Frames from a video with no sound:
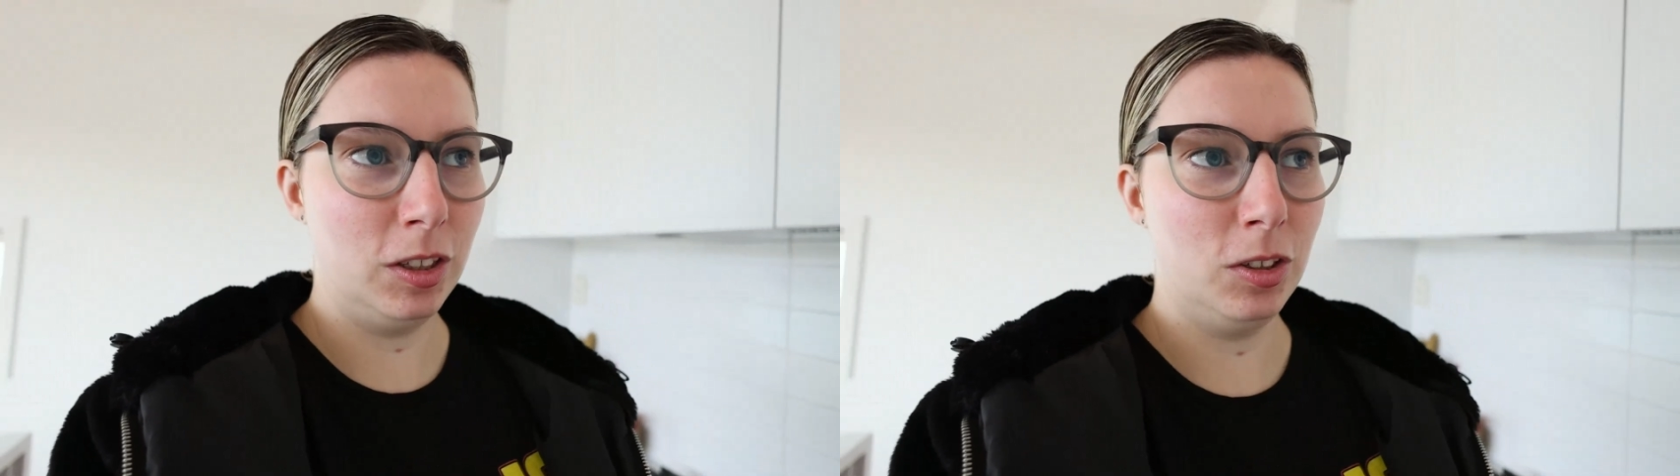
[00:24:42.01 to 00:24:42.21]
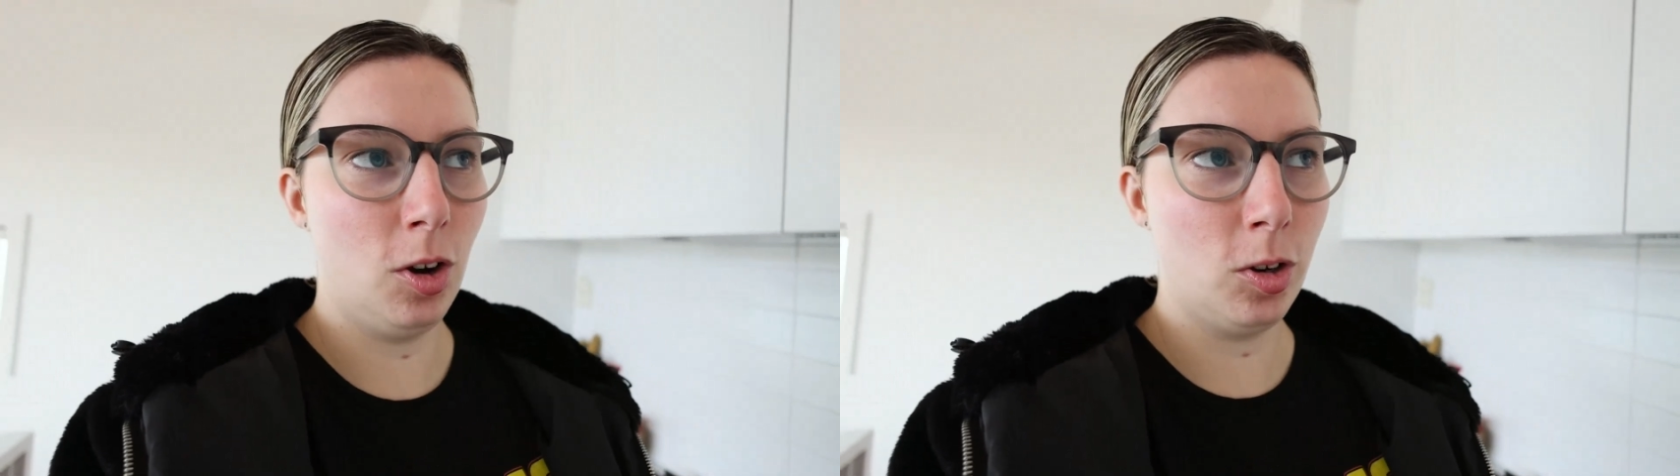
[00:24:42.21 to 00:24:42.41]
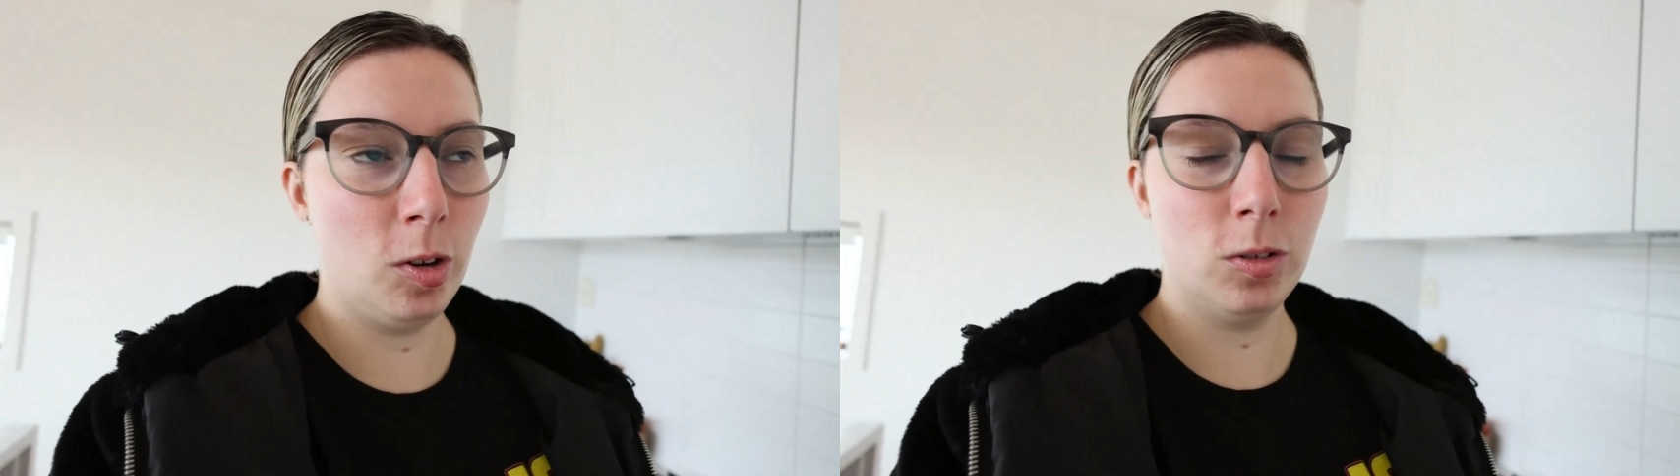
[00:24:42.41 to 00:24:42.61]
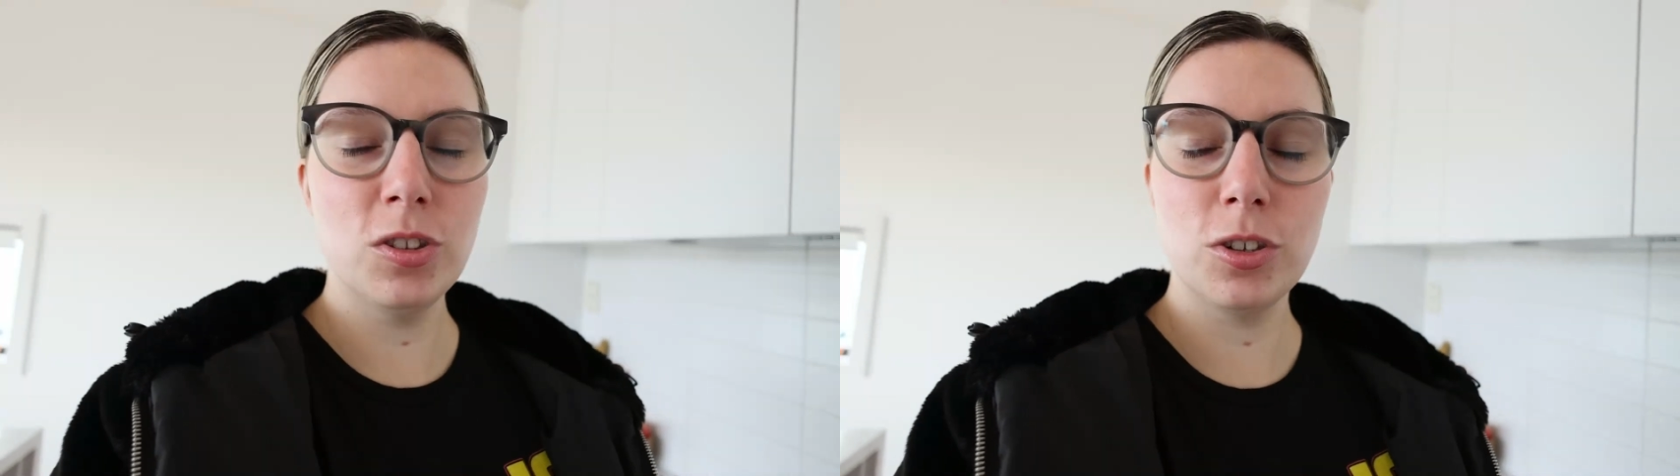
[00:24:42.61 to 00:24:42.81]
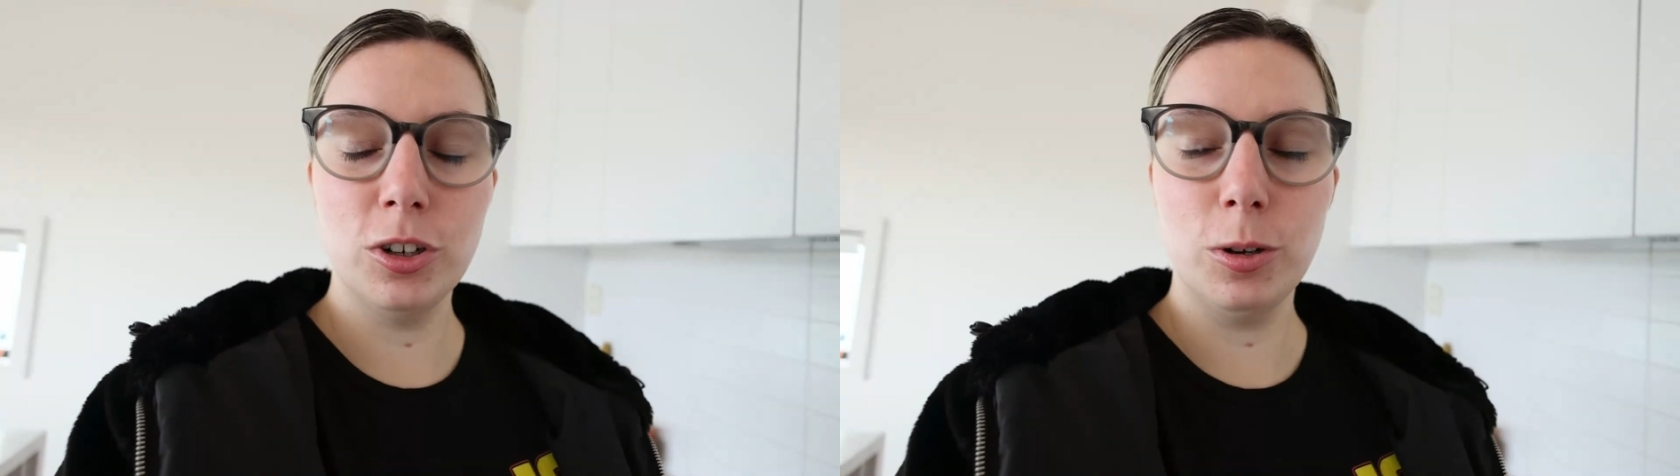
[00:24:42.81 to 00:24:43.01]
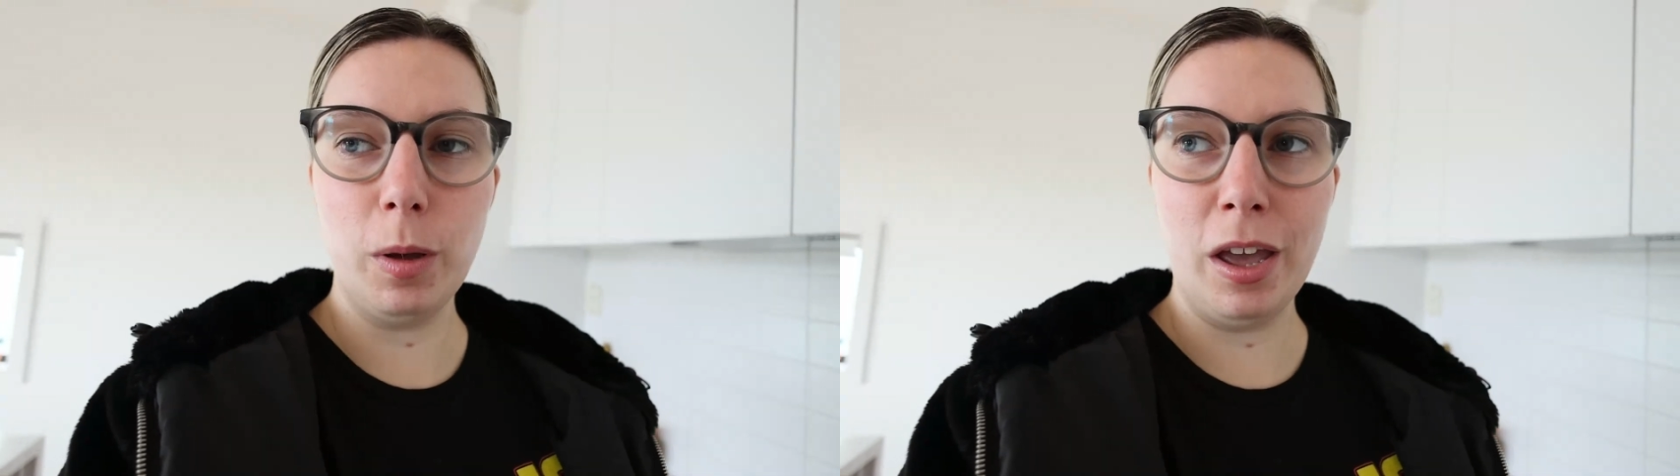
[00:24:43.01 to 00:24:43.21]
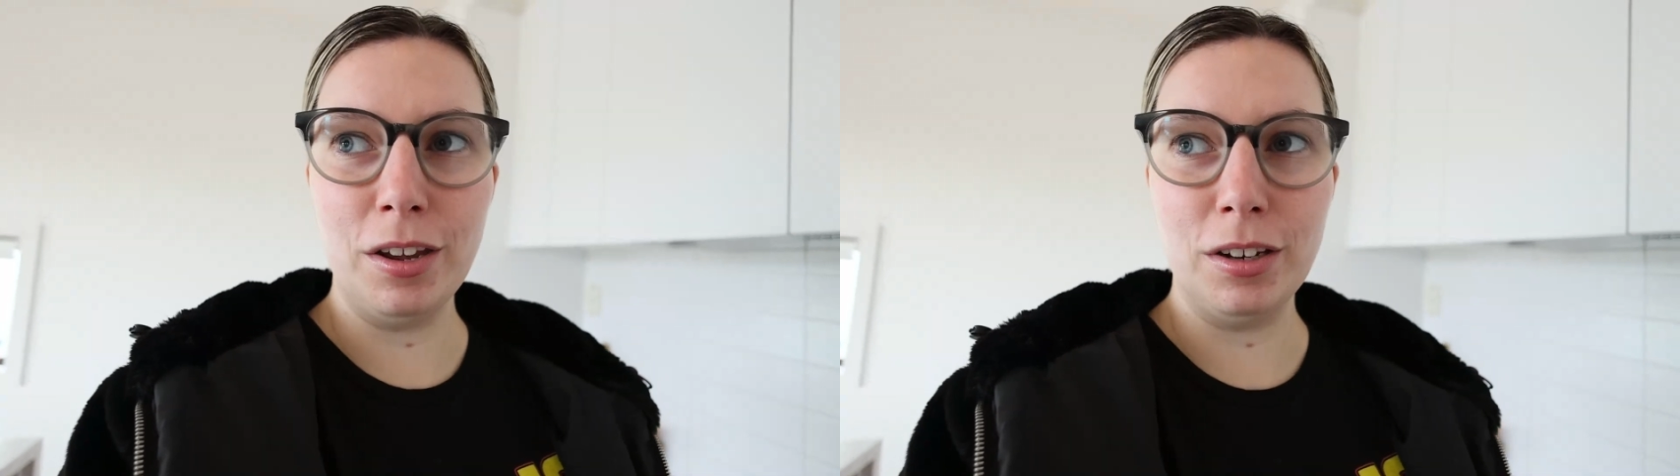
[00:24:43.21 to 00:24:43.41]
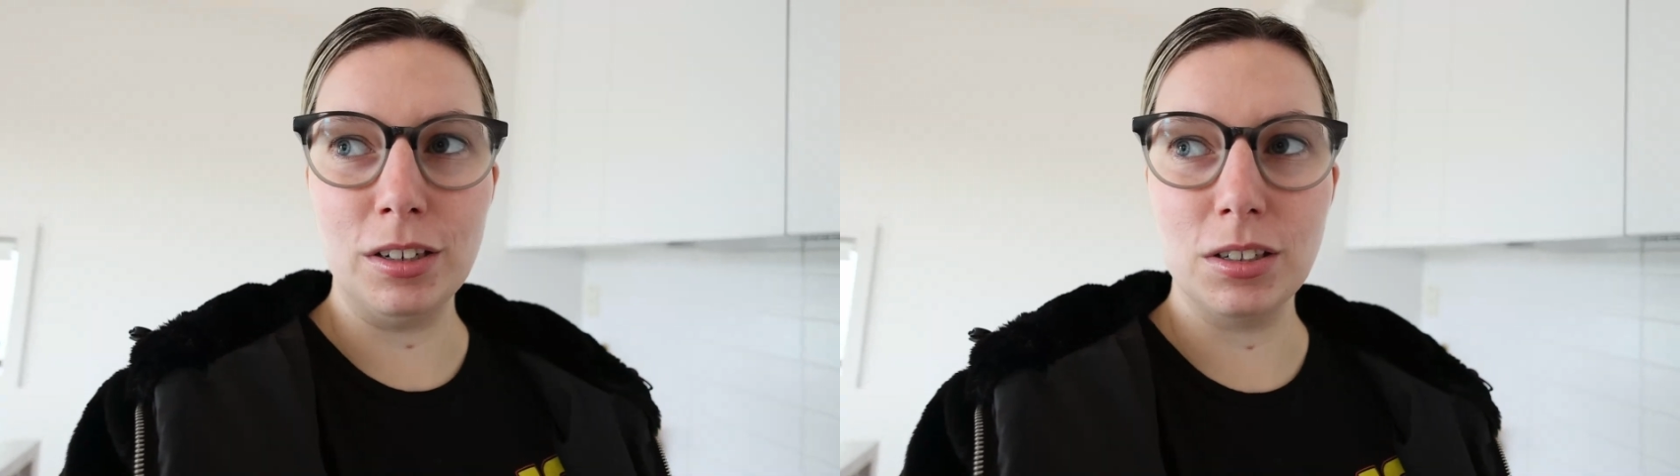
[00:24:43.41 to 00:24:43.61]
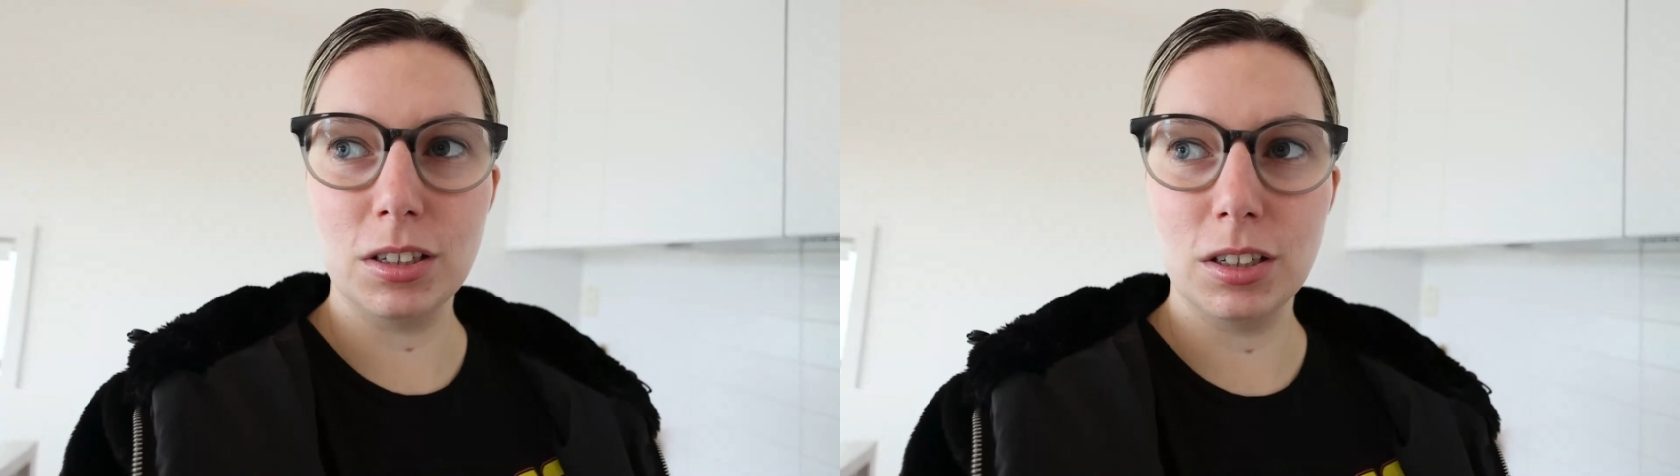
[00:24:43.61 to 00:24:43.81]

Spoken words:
not golden syrup, and